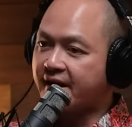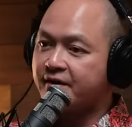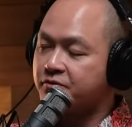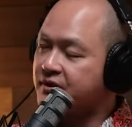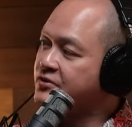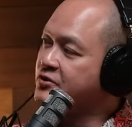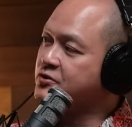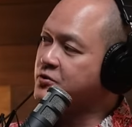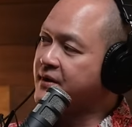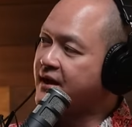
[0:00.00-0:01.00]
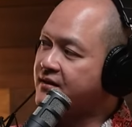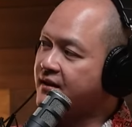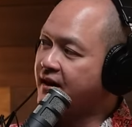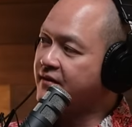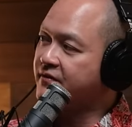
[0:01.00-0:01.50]
And I don't think she should be getting
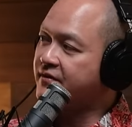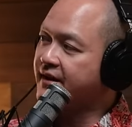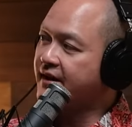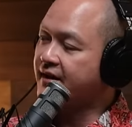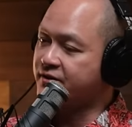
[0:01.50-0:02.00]
hate for it lah.